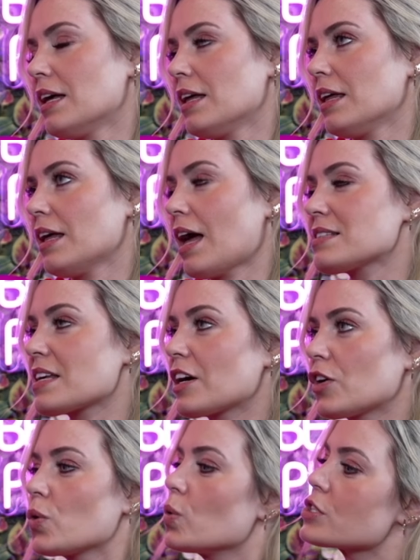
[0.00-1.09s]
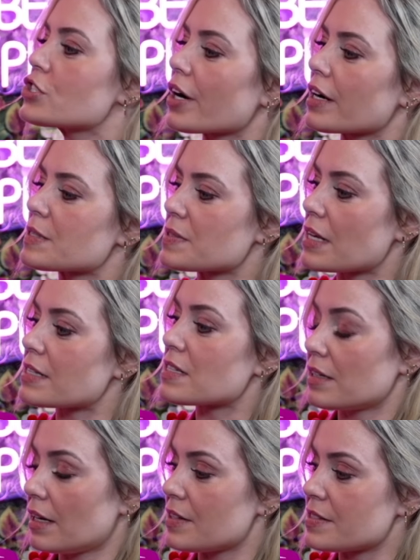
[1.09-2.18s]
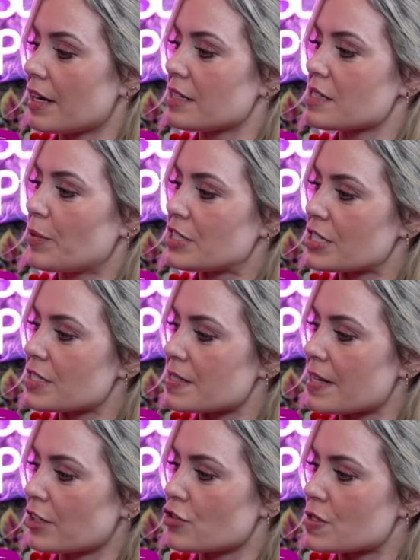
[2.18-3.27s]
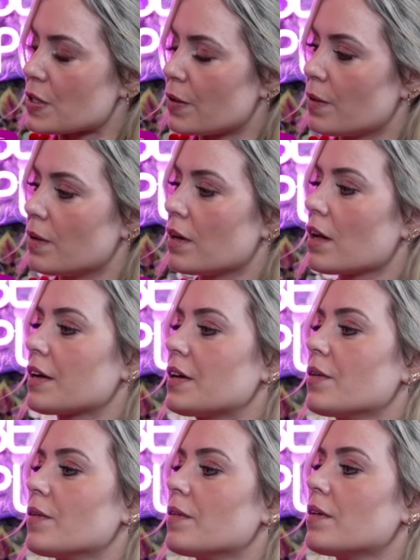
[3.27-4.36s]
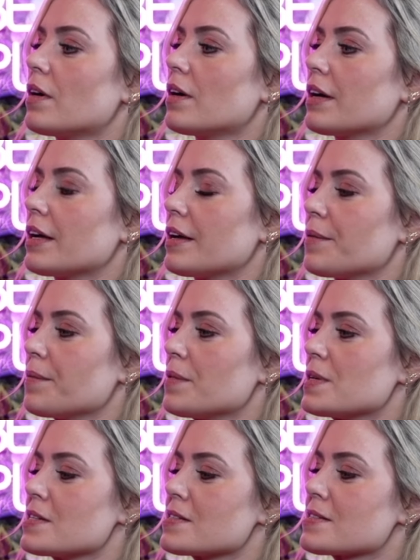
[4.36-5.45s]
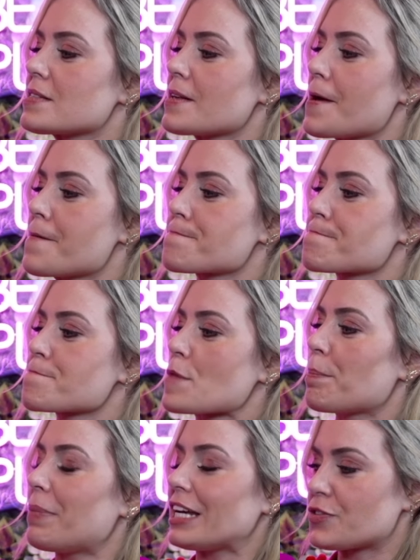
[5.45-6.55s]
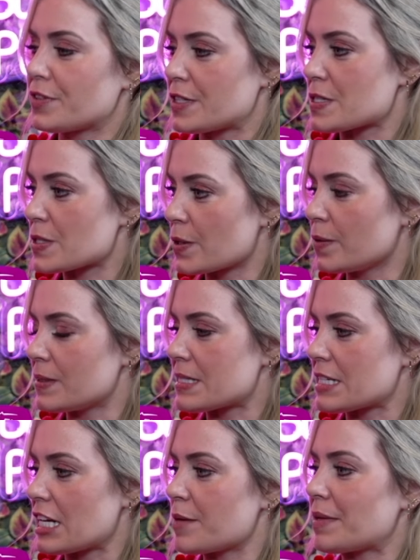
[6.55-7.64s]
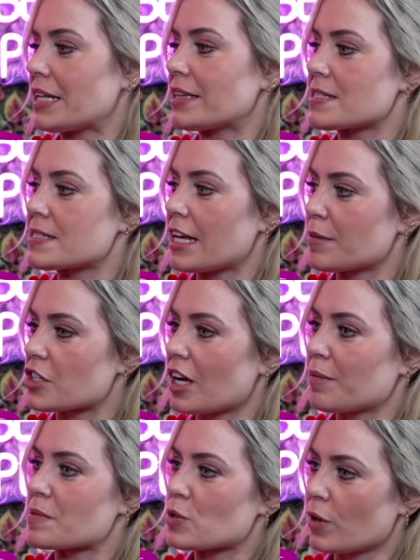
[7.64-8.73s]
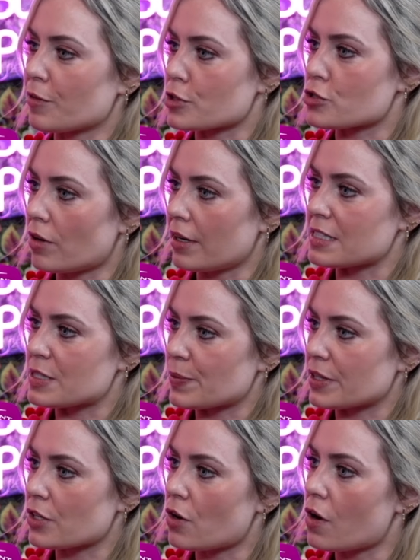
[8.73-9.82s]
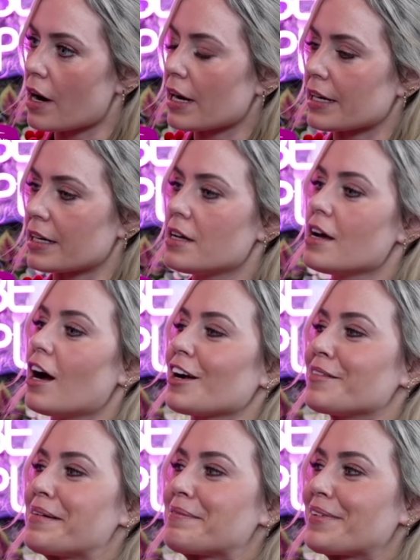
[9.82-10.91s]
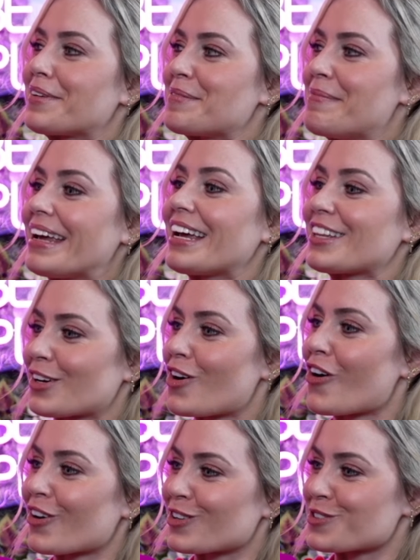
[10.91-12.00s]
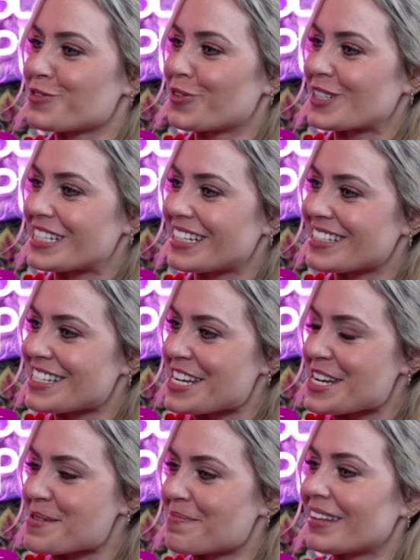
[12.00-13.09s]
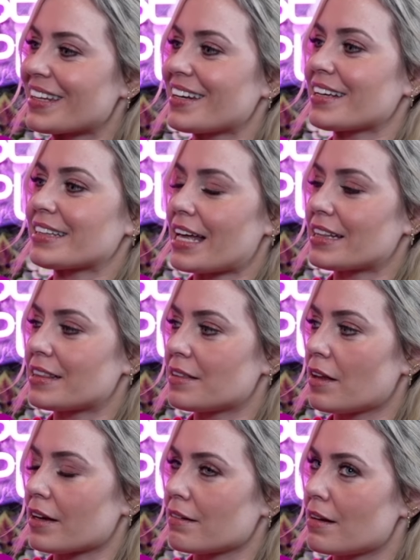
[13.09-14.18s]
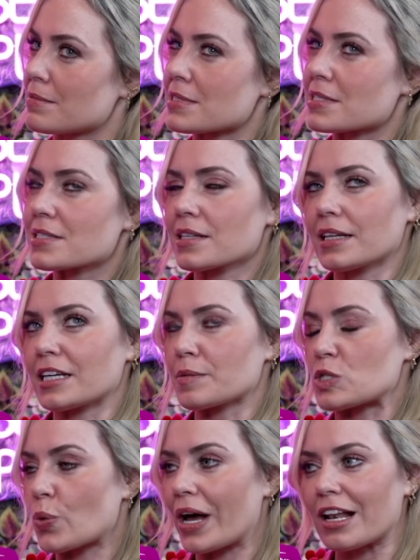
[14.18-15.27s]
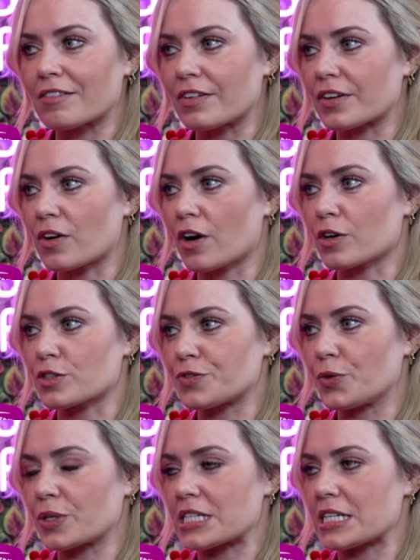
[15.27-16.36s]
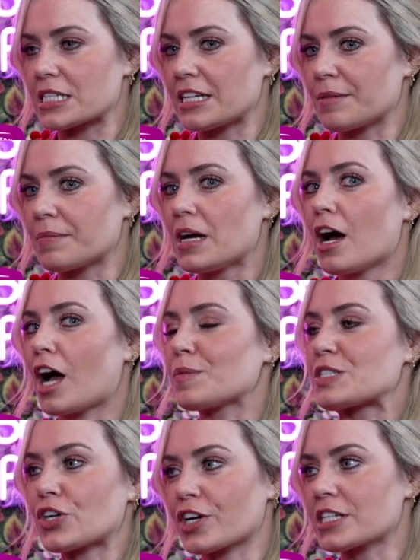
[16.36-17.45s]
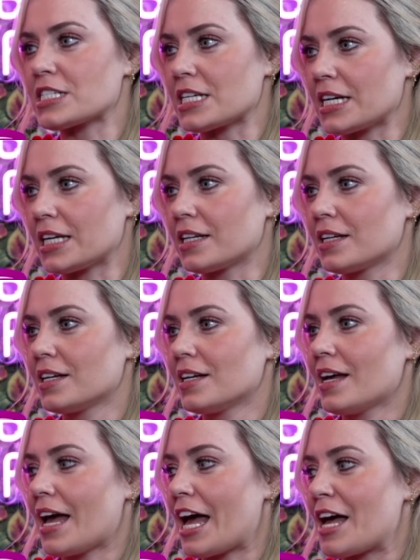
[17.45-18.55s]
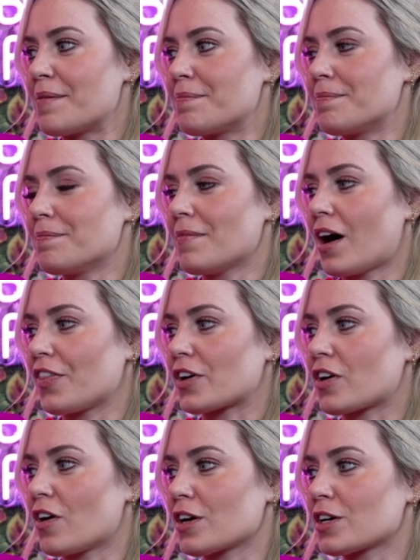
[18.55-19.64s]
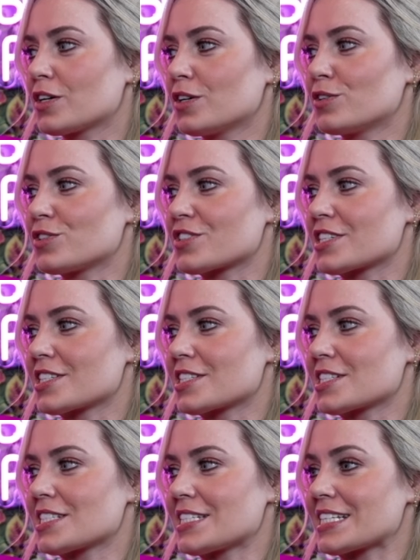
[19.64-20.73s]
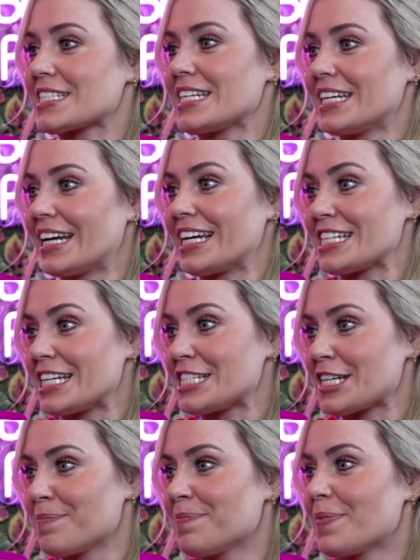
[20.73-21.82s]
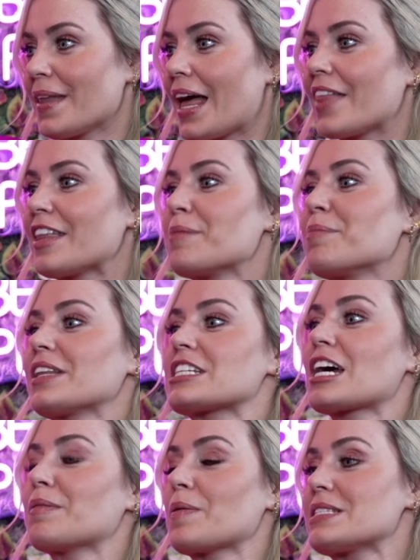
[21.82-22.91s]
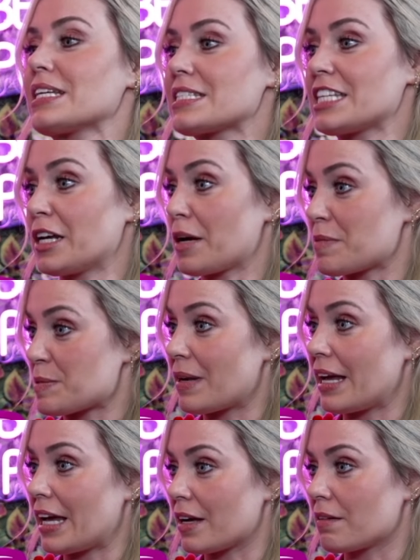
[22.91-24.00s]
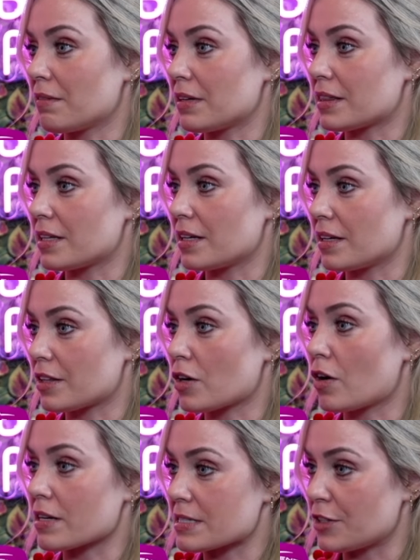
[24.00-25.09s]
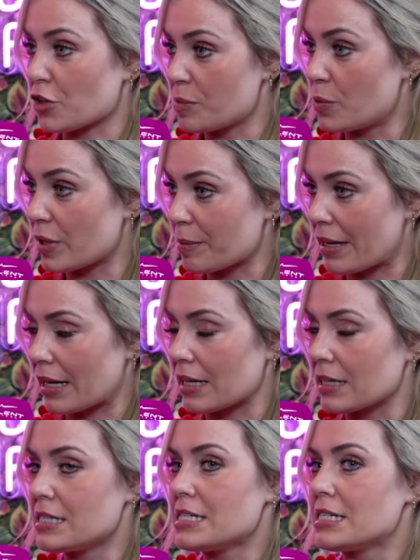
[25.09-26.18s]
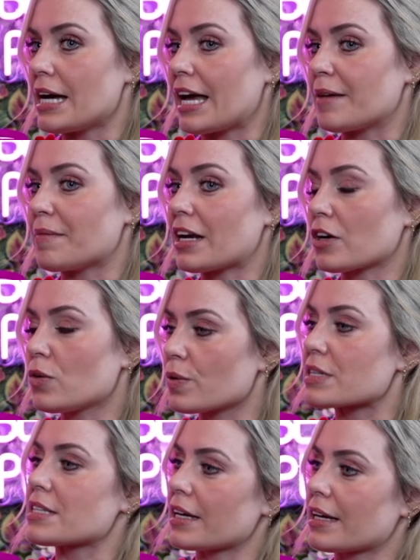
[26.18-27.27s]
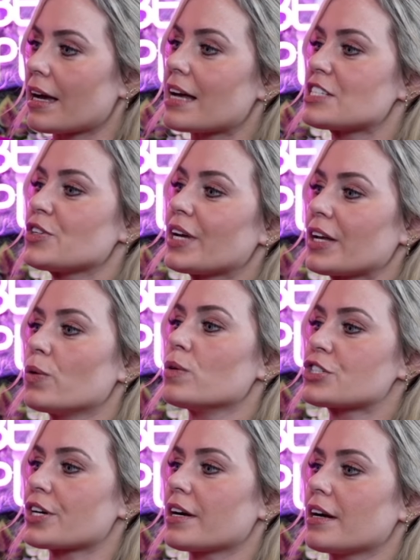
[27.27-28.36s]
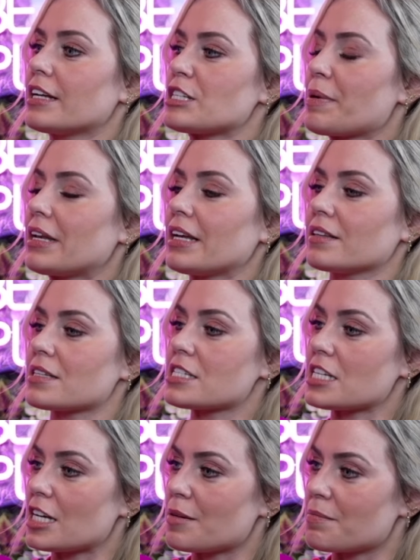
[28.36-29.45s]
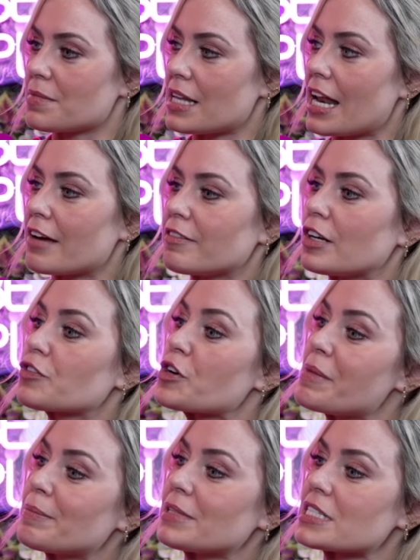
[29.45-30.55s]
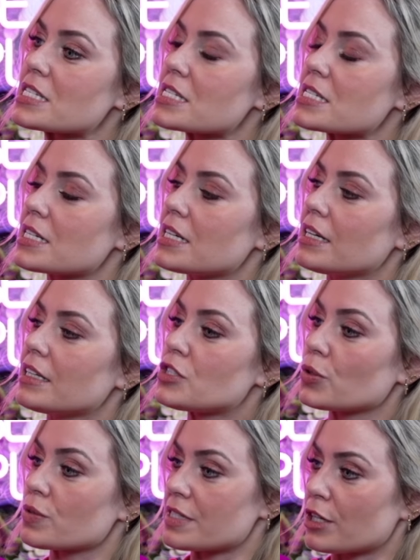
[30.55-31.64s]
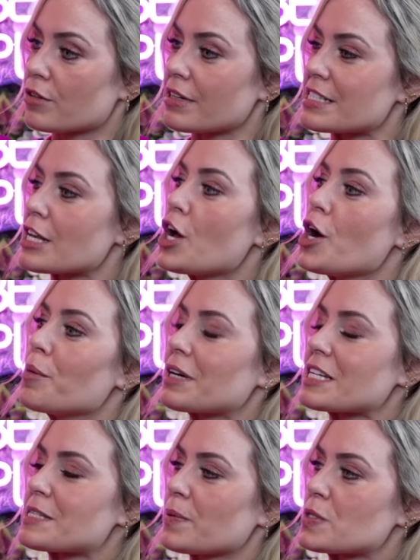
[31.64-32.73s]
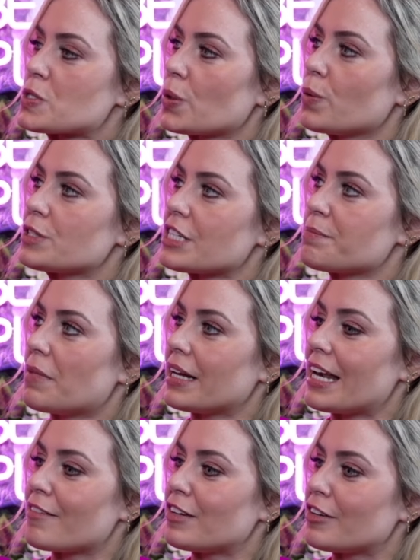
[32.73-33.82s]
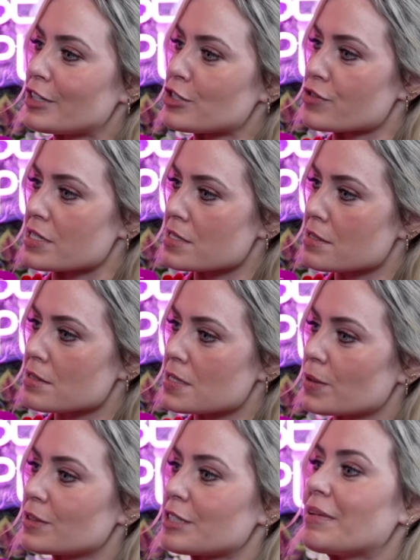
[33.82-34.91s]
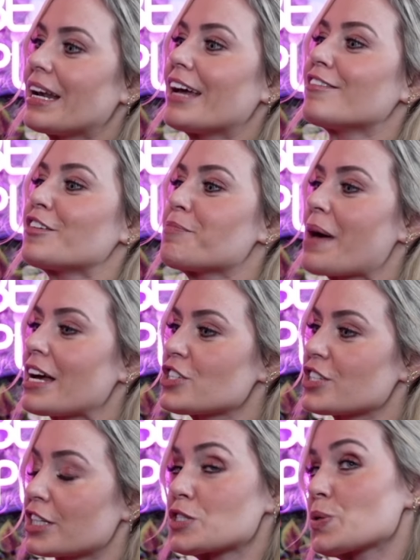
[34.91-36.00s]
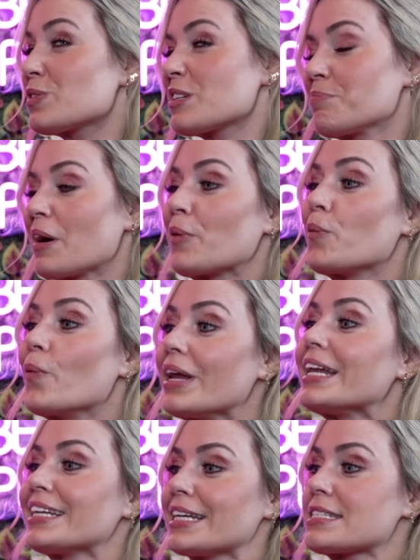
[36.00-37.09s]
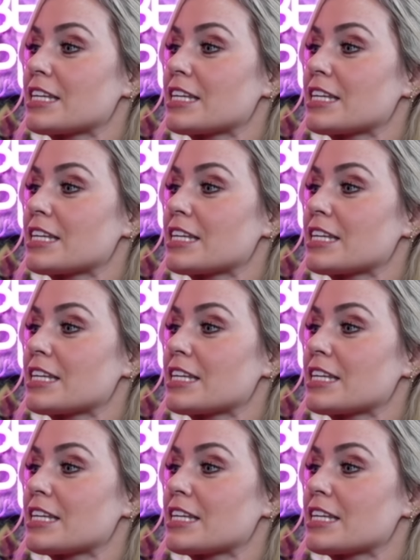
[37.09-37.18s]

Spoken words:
As I got older, I suppose as I went into secondary school, I was picked for the school's team, and at the same time I was going for trials with Cork, and I remember making the Cork under 14 team, and then I think I was 12 on the Cork under 14 team. I was 13 on the Cork under 16 and 18 team, and then by the time I was 16 I was playing with the Cork senior camogie panel. And of course, as you get older and depending on the team, the level of commitment does increase. But I suppose so did my level of interest, so did my level of passion, so did my willingness to